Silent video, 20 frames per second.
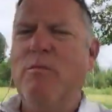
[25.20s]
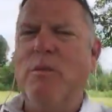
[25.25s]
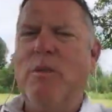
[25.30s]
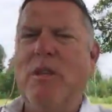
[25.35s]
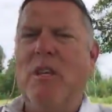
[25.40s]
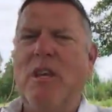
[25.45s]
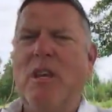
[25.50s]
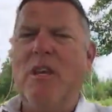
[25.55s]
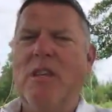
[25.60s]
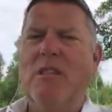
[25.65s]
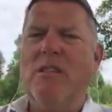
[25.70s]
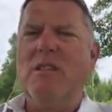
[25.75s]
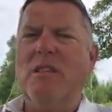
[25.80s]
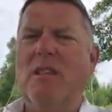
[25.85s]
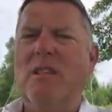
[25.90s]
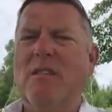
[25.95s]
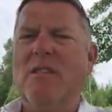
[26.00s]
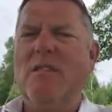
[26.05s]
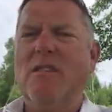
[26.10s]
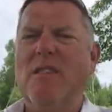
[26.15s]
with the kids
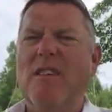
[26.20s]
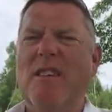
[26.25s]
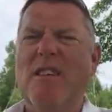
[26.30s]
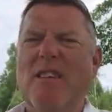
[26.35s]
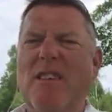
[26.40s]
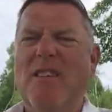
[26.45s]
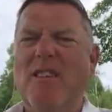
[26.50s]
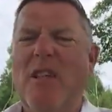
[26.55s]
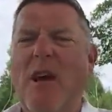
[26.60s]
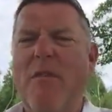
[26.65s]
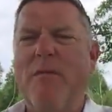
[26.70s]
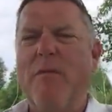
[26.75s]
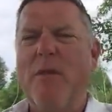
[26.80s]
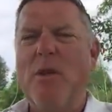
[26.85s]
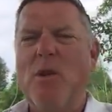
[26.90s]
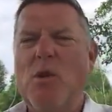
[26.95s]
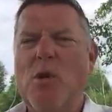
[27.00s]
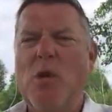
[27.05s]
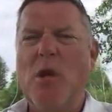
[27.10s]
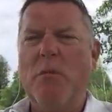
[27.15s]
and it's, it's not
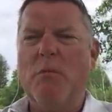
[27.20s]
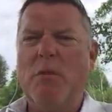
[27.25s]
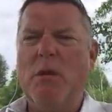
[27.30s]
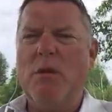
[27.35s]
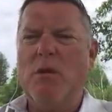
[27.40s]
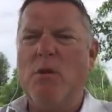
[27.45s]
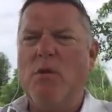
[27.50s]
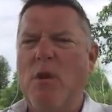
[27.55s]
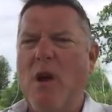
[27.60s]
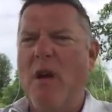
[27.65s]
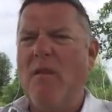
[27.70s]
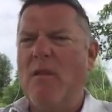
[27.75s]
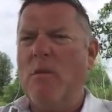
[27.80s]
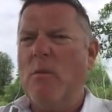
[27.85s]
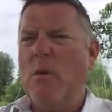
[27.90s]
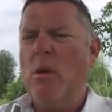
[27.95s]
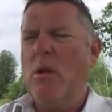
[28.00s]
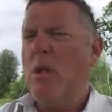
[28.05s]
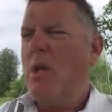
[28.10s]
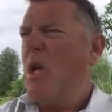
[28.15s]
finished yet, but it's
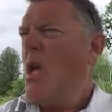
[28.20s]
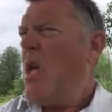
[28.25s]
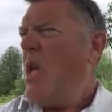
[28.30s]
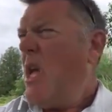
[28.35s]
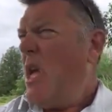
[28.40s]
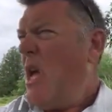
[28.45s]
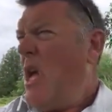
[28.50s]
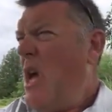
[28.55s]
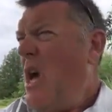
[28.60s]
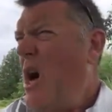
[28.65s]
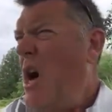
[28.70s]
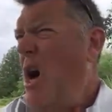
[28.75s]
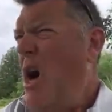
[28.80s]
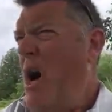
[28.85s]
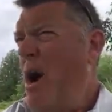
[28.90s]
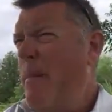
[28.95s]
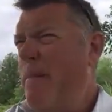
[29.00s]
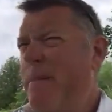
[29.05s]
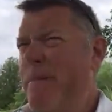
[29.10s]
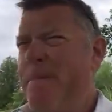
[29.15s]
drivable.
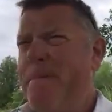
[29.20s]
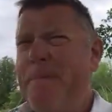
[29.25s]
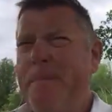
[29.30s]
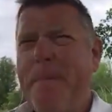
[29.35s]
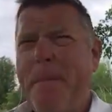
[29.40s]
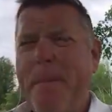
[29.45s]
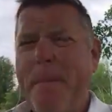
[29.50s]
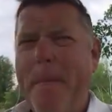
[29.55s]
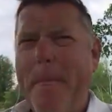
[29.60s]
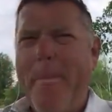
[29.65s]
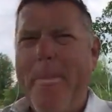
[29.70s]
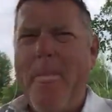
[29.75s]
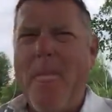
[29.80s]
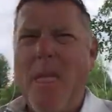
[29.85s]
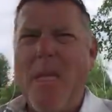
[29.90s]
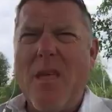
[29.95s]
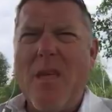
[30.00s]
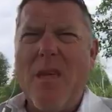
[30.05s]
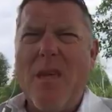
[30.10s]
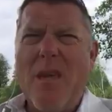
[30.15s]
Um,
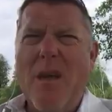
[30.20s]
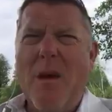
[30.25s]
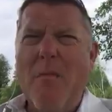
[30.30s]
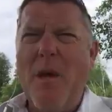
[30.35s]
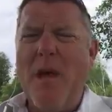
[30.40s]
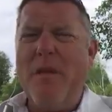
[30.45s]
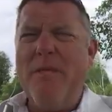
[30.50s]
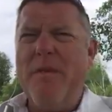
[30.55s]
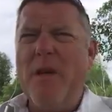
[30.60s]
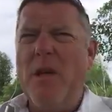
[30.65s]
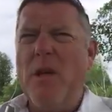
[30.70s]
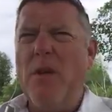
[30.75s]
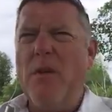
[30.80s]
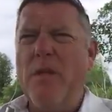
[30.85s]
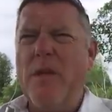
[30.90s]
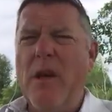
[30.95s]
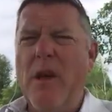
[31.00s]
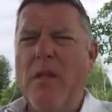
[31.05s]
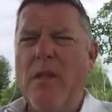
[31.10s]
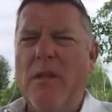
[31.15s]
I made a video
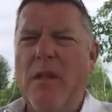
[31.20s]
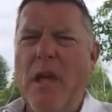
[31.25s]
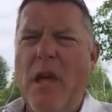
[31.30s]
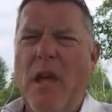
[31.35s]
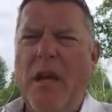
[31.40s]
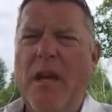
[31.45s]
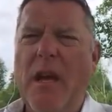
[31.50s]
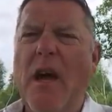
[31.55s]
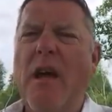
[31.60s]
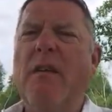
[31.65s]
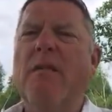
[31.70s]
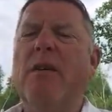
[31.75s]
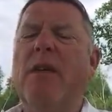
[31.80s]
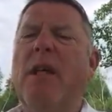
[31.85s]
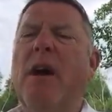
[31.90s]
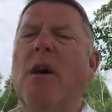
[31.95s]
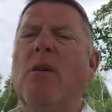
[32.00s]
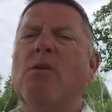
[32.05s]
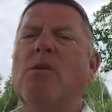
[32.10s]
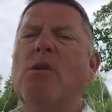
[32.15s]
the other day kind of
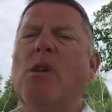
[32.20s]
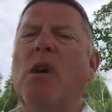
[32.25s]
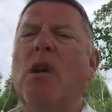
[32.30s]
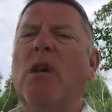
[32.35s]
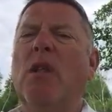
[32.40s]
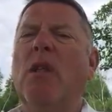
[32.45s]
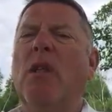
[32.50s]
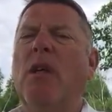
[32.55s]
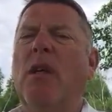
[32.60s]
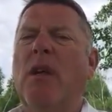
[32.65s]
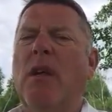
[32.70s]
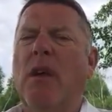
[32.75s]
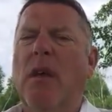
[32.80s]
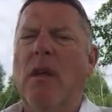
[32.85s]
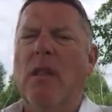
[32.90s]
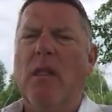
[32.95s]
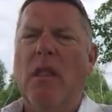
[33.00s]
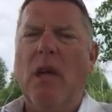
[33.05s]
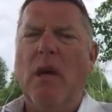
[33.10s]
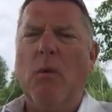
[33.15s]
announcing
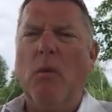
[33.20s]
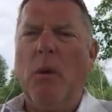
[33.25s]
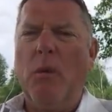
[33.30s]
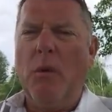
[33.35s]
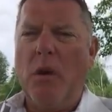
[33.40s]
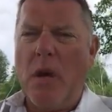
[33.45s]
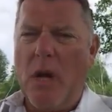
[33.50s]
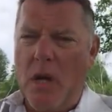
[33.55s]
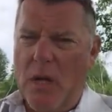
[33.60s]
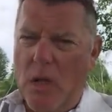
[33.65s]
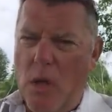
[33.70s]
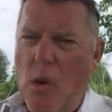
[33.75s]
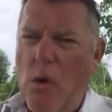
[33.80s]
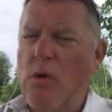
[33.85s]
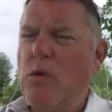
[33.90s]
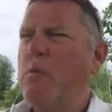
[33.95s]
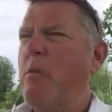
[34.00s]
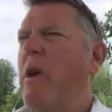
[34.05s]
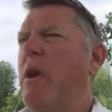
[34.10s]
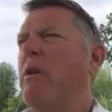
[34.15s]
that we were going to
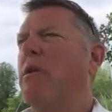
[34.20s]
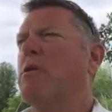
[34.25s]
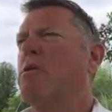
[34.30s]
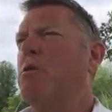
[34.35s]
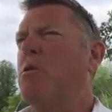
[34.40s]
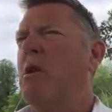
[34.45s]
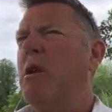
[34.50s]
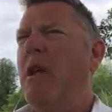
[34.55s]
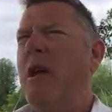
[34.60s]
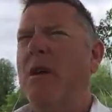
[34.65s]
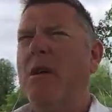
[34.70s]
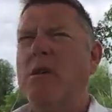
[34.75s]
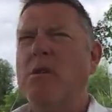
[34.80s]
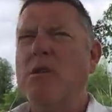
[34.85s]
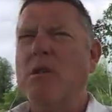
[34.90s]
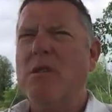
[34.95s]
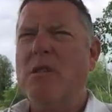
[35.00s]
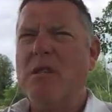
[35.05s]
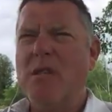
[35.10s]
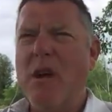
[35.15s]
close Baker's Green
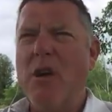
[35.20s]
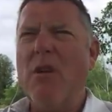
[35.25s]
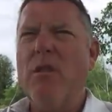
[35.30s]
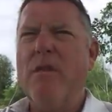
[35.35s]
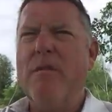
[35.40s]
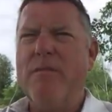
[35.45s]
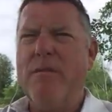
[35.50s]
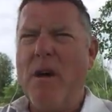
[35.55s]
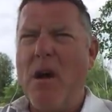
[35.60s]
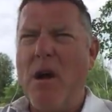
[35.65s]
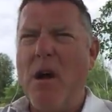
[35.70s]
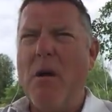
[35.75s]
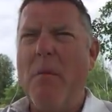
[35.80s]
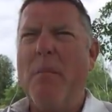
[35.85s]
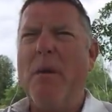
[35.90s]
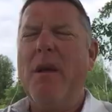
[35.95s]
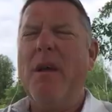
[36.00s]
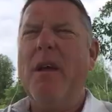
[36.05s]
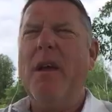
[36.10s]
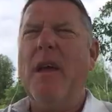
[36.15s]
Acres and sell the
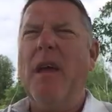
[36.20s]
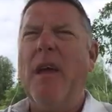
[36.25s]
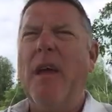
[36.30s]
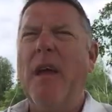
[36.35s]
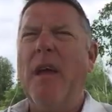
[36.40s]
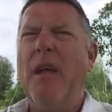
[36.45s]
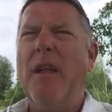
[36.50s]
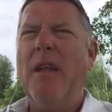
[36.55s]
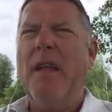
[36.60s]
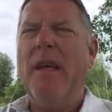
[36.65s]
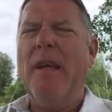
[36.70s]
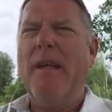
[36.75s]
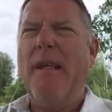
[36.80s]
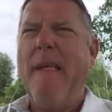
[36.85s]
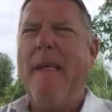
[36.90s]
farm. And